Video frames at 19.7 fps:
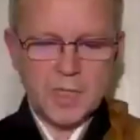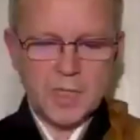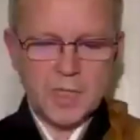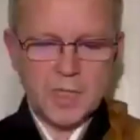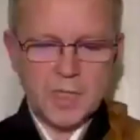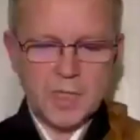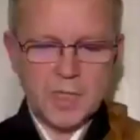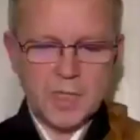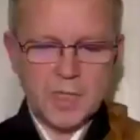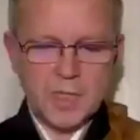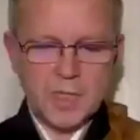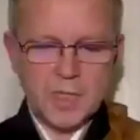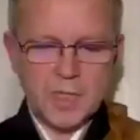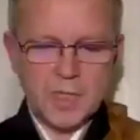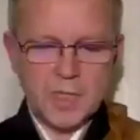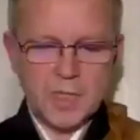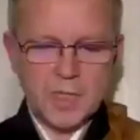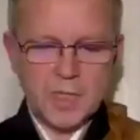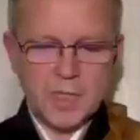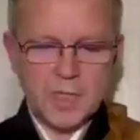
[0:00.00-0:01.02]

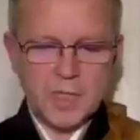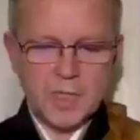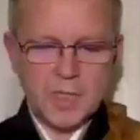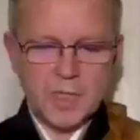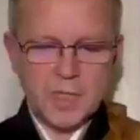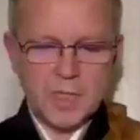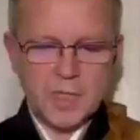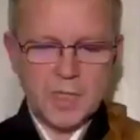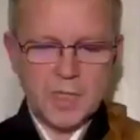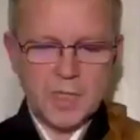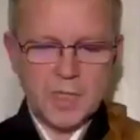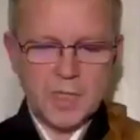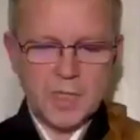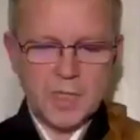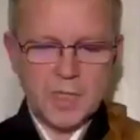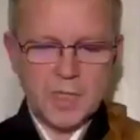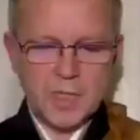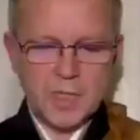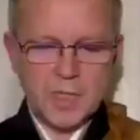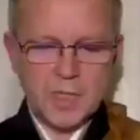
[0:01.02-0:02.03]
empty-handed.
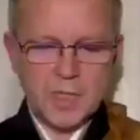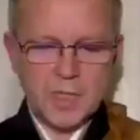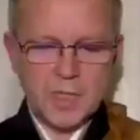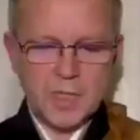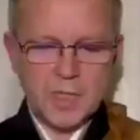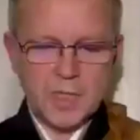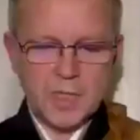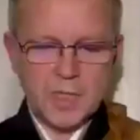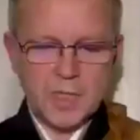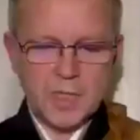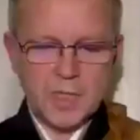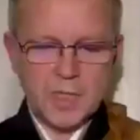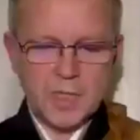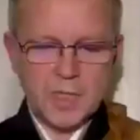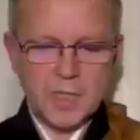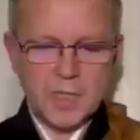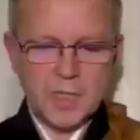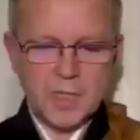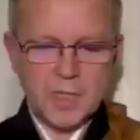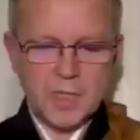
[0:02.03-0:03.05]
That's
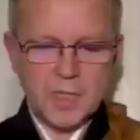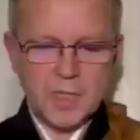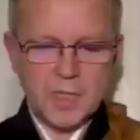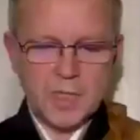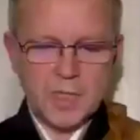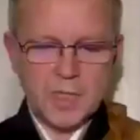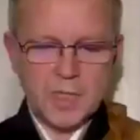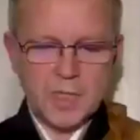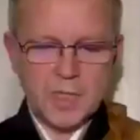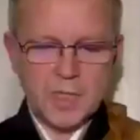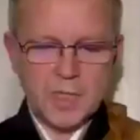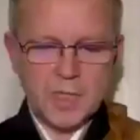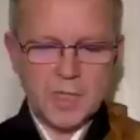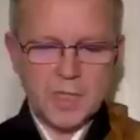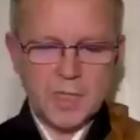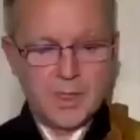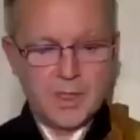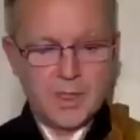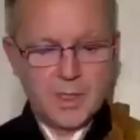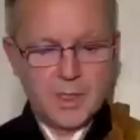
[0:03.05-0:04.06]
human.
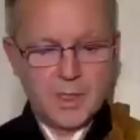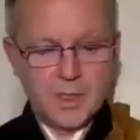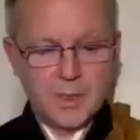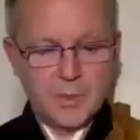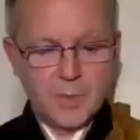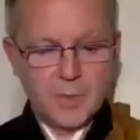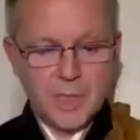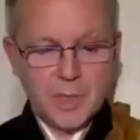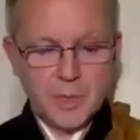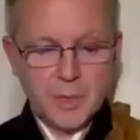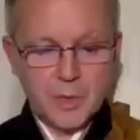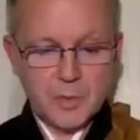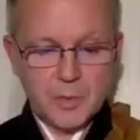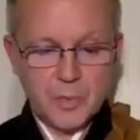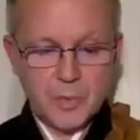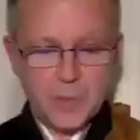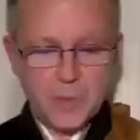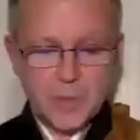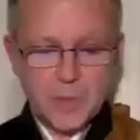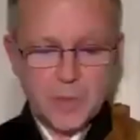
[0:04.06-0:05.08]

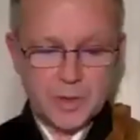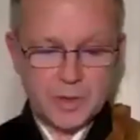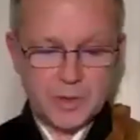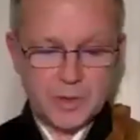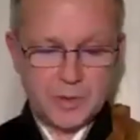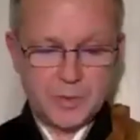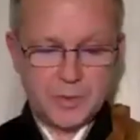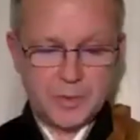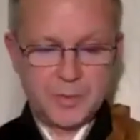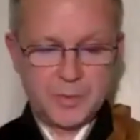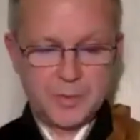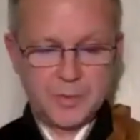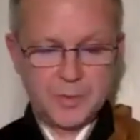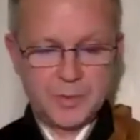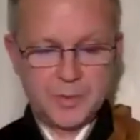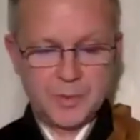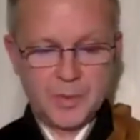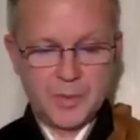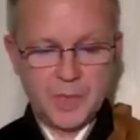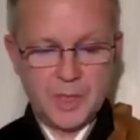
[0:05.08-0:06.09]
When you are born,
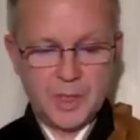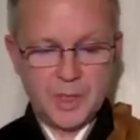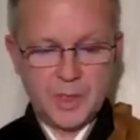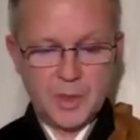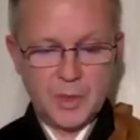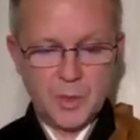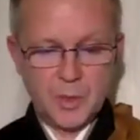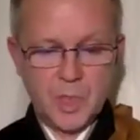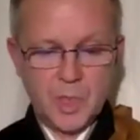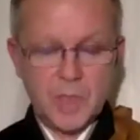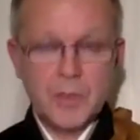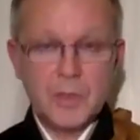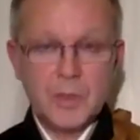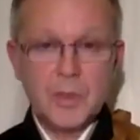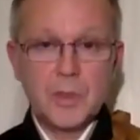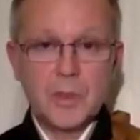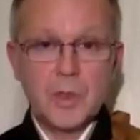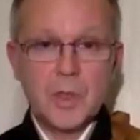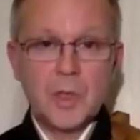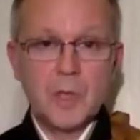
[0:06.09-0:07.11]

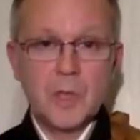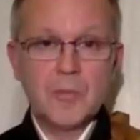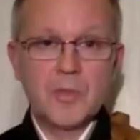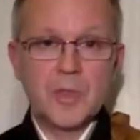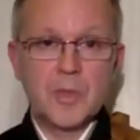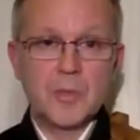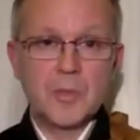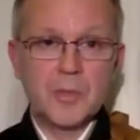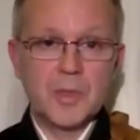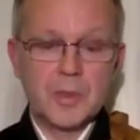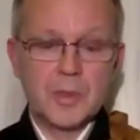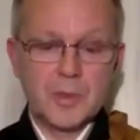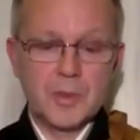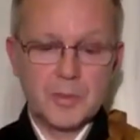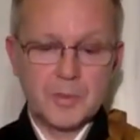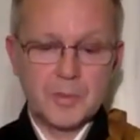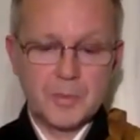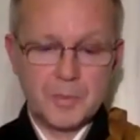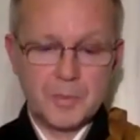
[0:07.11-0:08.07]
where do you come from?